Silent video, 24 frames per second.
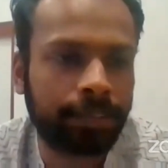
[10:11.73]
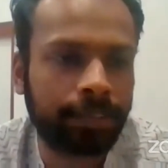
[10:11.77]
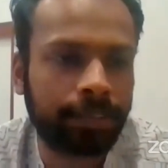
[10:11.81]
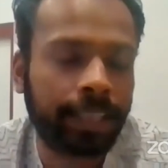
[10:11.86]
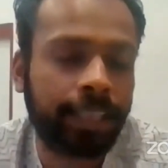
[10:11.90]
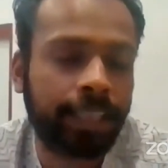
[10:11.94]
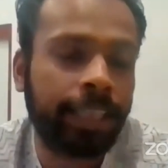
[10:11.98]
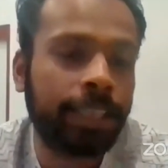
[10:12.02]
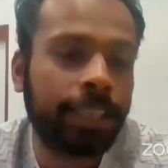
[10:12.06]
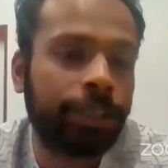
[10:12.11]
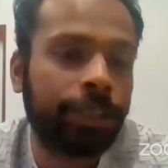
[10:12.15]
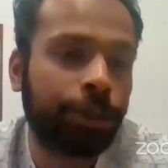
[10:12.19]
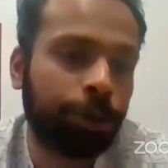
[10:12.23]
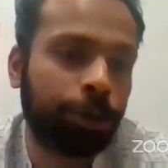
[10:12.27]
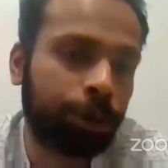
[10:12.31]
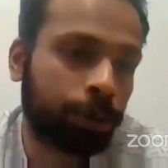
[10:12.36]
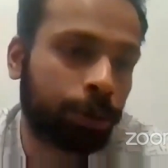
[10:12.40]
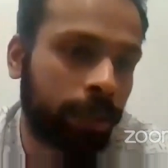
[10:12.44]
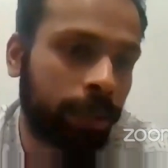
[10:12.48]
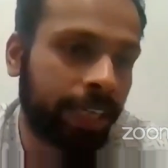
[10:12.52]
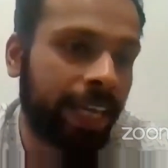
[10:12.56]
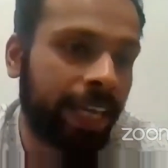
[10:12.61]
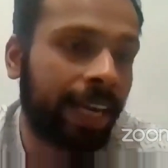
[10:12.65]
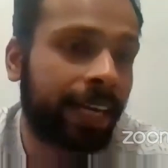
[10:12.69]
The kids
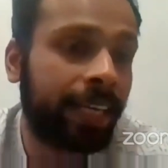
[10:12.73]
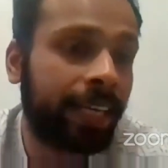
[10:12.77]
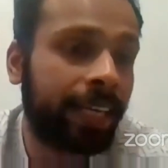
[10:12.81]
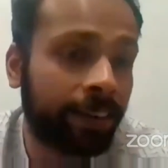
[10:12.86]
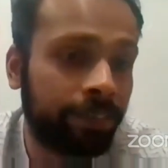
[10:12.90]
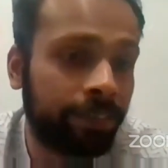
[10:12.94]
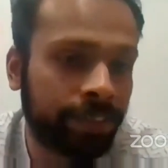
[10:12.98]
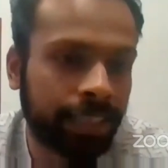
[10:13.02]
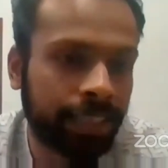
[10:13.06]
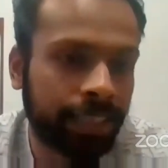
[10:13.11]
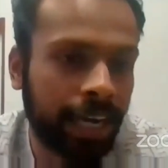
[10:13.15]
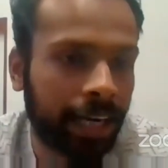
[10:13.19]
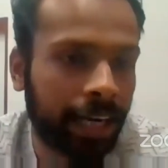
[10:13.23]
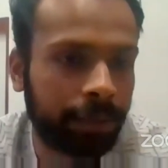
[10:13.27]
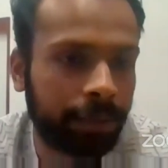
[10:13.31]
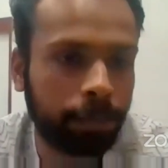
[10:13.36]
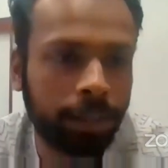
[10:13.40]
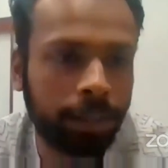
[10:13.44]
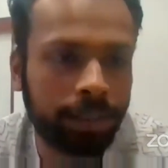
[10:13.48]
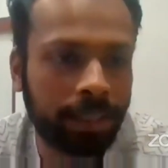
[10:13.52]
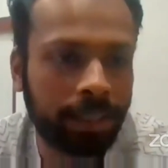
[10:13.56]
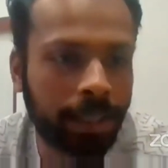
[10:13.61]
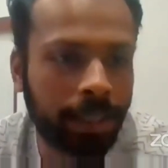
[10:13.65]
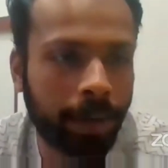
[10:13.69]
usually get gifts at
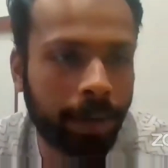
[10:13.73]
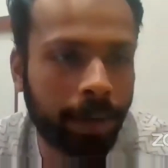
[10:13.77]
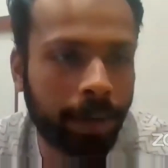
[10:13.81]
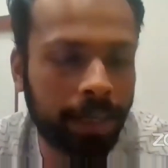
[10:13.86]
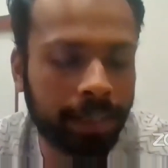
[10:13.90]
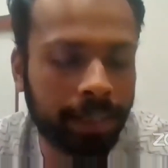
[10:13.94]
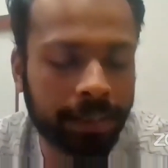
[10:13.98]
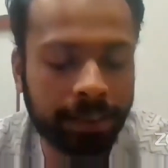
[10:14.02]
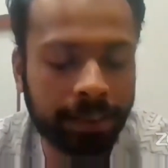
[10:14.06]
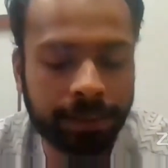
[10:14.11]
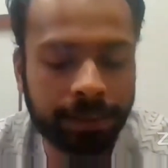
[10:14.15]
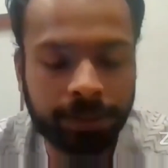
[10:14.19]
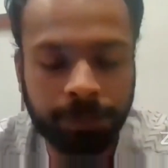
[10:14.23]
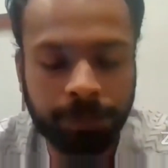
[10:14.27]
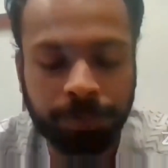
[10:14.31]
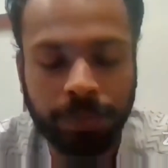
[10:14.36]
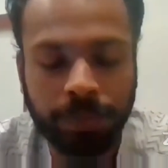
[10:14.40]
birthday parties.